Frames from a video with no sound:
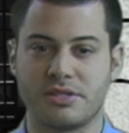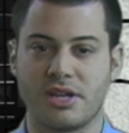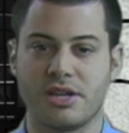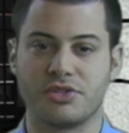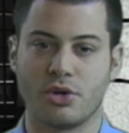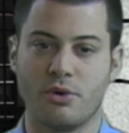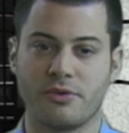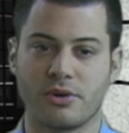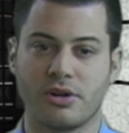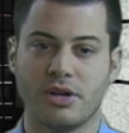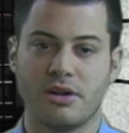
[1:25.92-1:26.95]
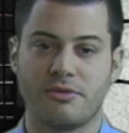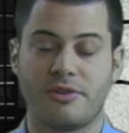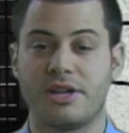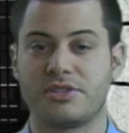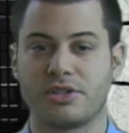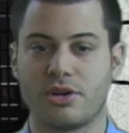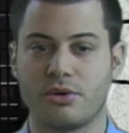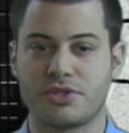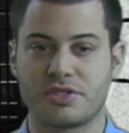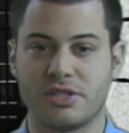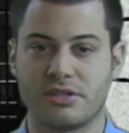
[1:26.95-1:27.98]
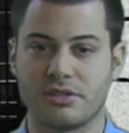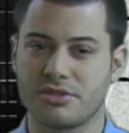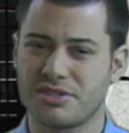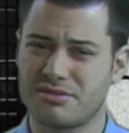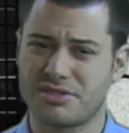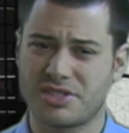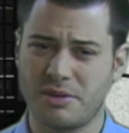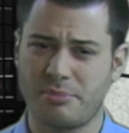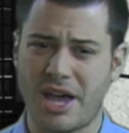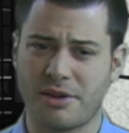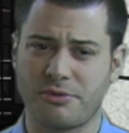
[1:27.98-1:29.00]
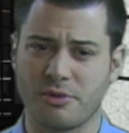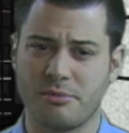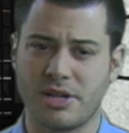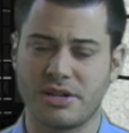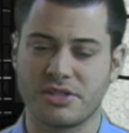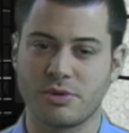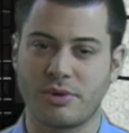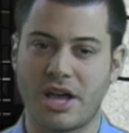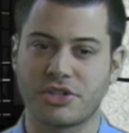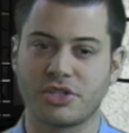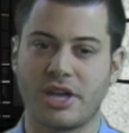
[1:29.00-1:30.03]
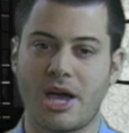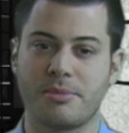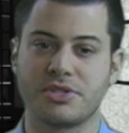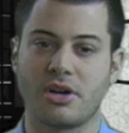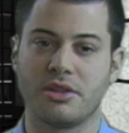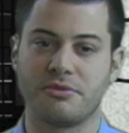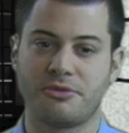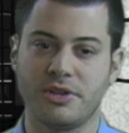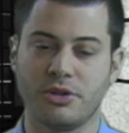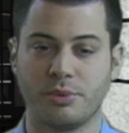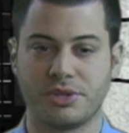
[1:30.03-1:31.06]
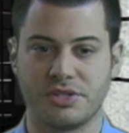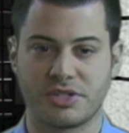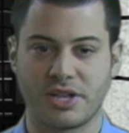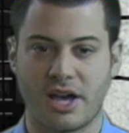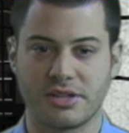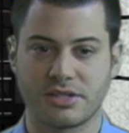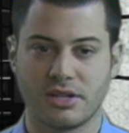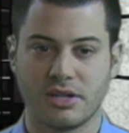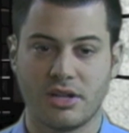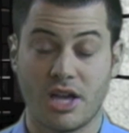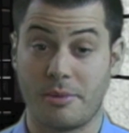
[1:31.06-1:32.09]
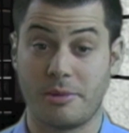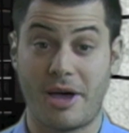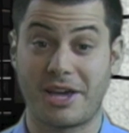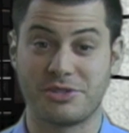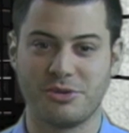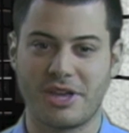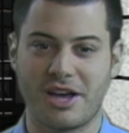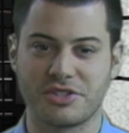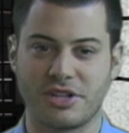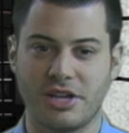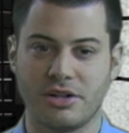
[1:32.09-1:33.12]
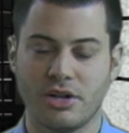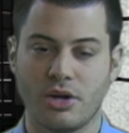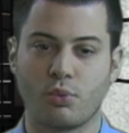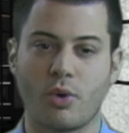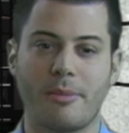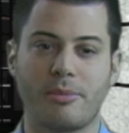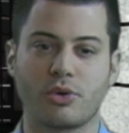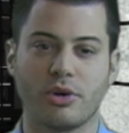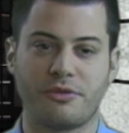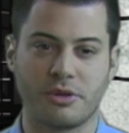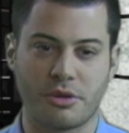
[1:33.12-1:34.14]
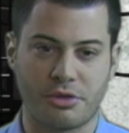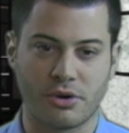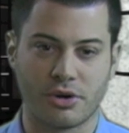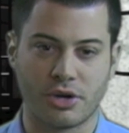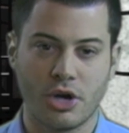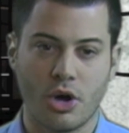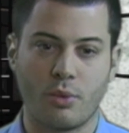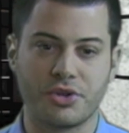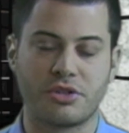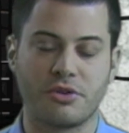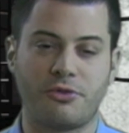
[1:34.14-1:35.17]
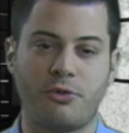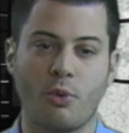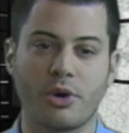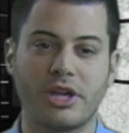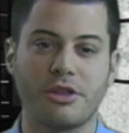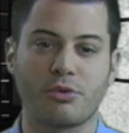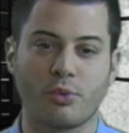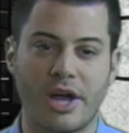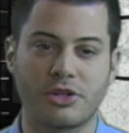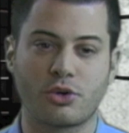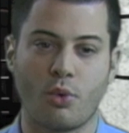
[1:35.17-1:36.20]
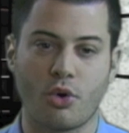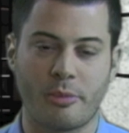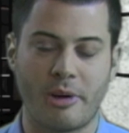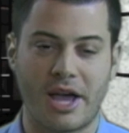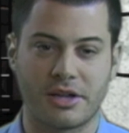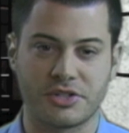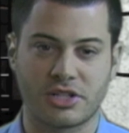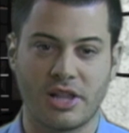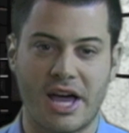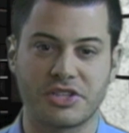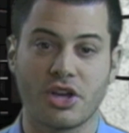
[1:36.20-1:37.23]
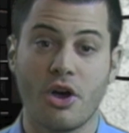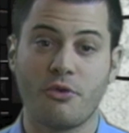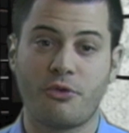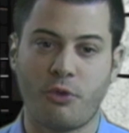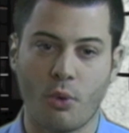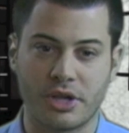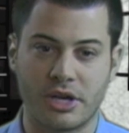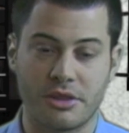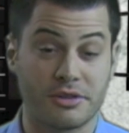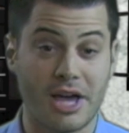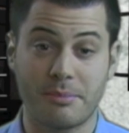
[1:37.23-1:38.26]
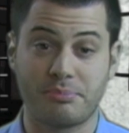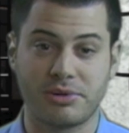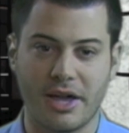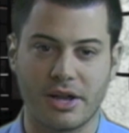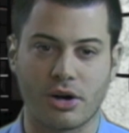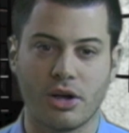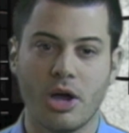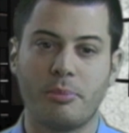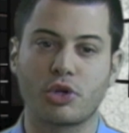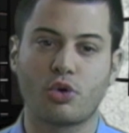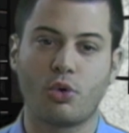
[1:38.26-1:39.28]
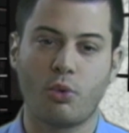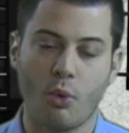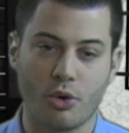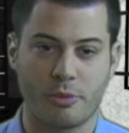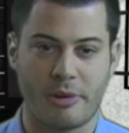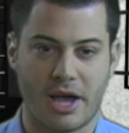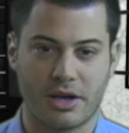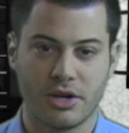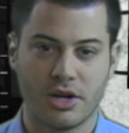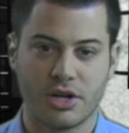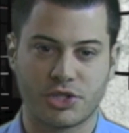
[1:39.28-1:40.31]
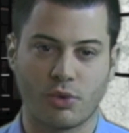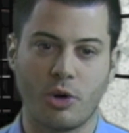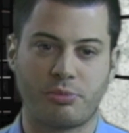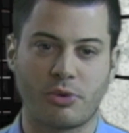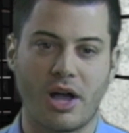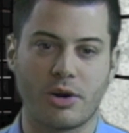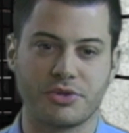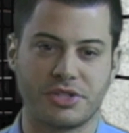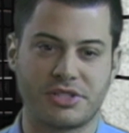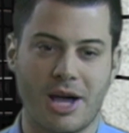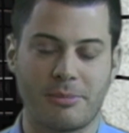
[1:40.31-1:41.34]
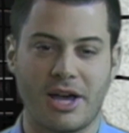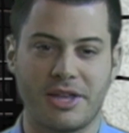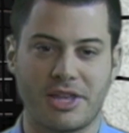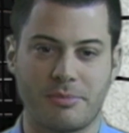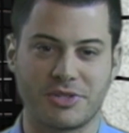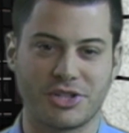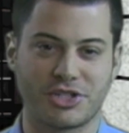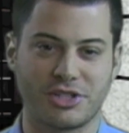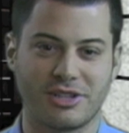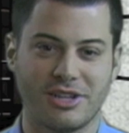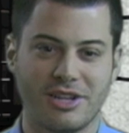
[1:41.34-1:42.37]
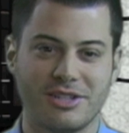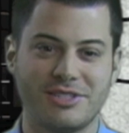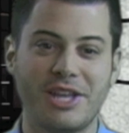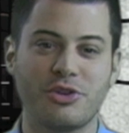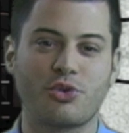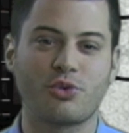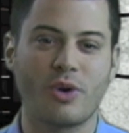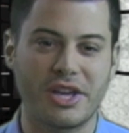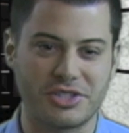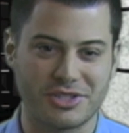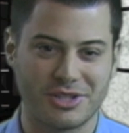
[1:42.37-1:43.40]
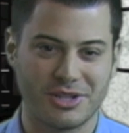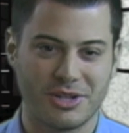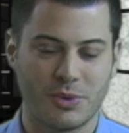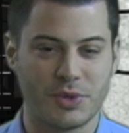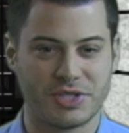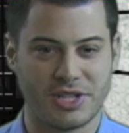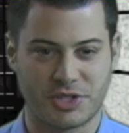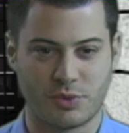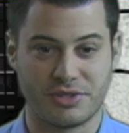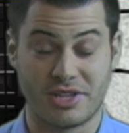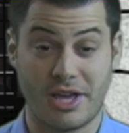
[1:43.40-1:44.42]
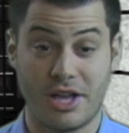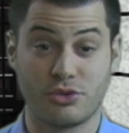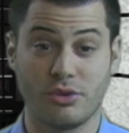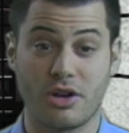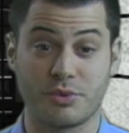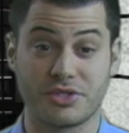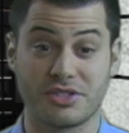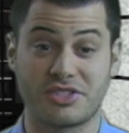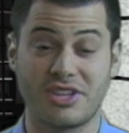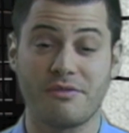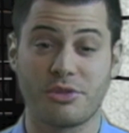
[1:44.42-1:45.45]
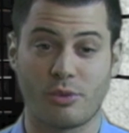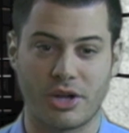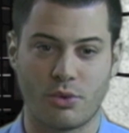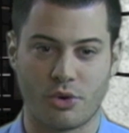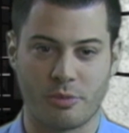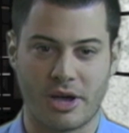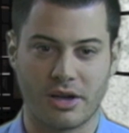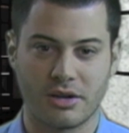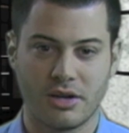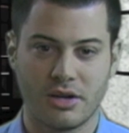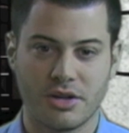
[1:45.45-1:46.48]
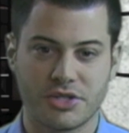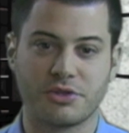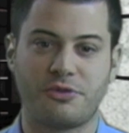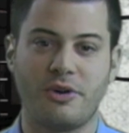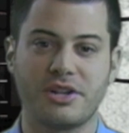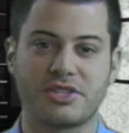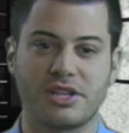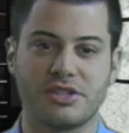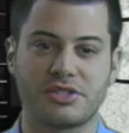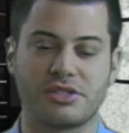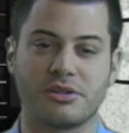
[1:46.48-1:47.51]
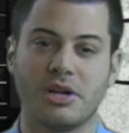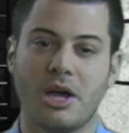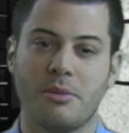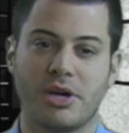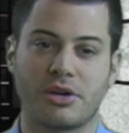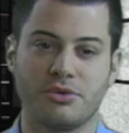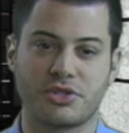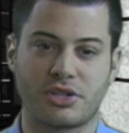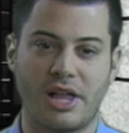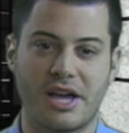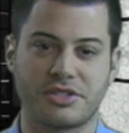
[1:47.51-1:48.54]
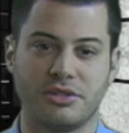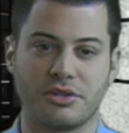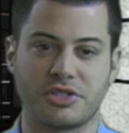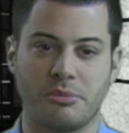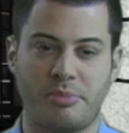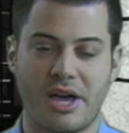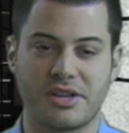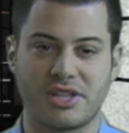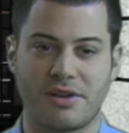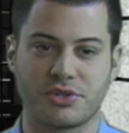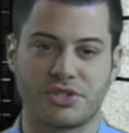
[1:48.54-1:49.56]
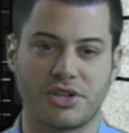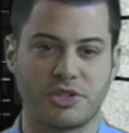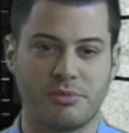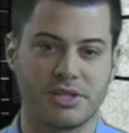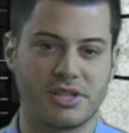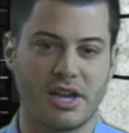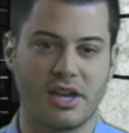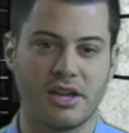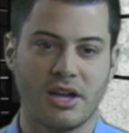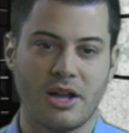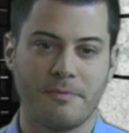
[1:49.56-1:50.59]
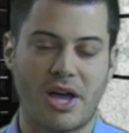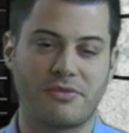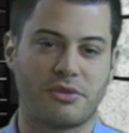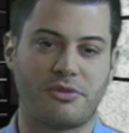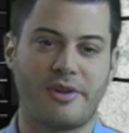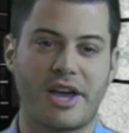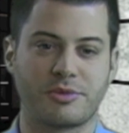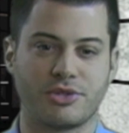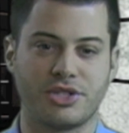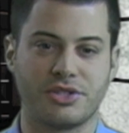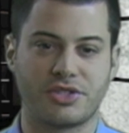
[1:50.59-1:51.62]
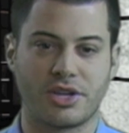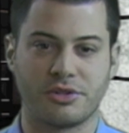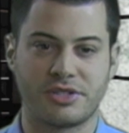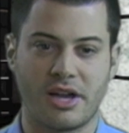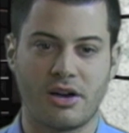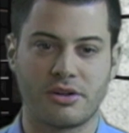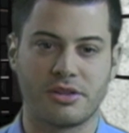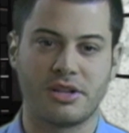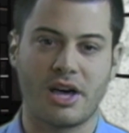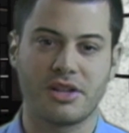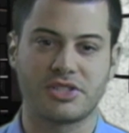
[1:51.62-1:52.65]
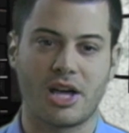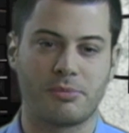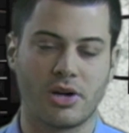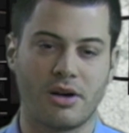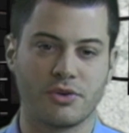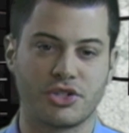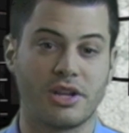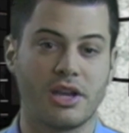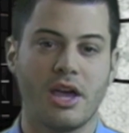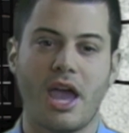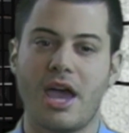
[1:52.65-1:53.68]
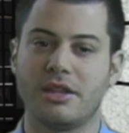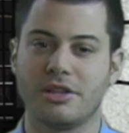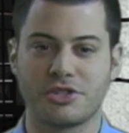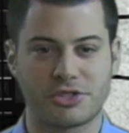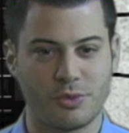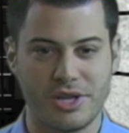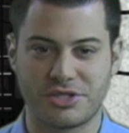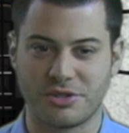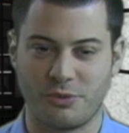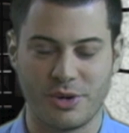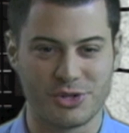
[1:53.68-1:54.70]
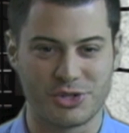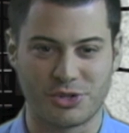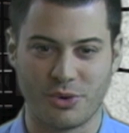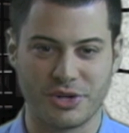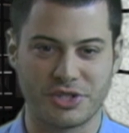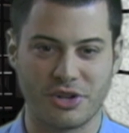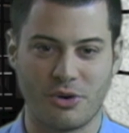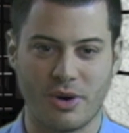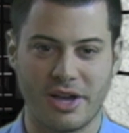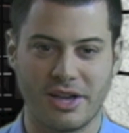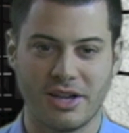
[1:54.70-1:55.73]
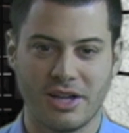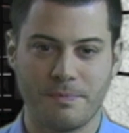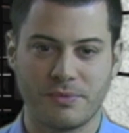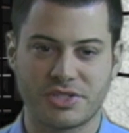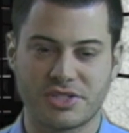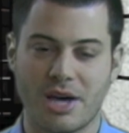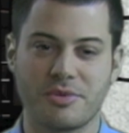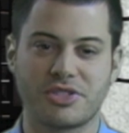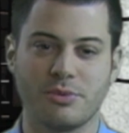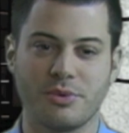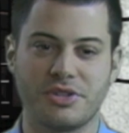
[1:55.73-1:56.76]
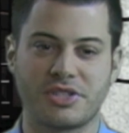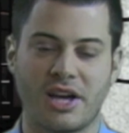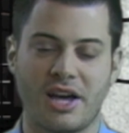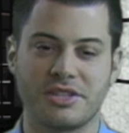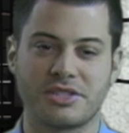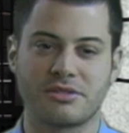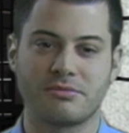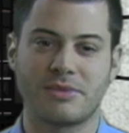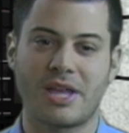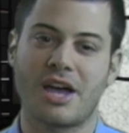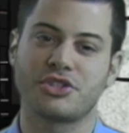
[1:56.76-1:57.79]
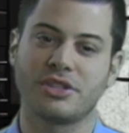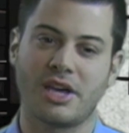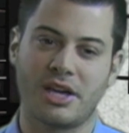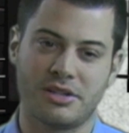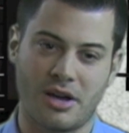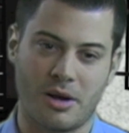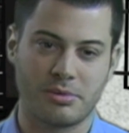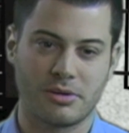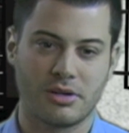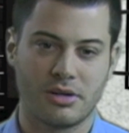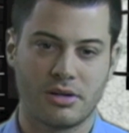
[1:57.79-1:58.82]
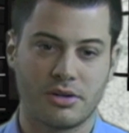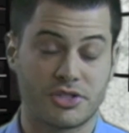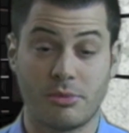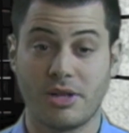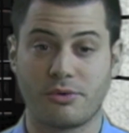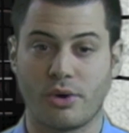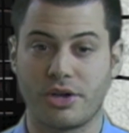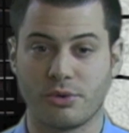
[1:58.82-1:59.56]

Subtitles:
of the day is over, fans and coaches need to just sit back for a minute and see what actually happens on the field with these guys. I mean, back in 2008, Robert Griffin III was the 40th ranked quarterback in his class. 40th, not player, but quarterback. Terrell Pryor was the top guy in that position. Dane Christ was the next one down. Andrew Luck was the 7th ranked quarterback. So as fun as it is to pick whose class looks the best after such a big day, after the fax machine settled down and the nonstop coverage and endless tweets of weird stories go away, it's time to see where these guys actually end up. Some will have great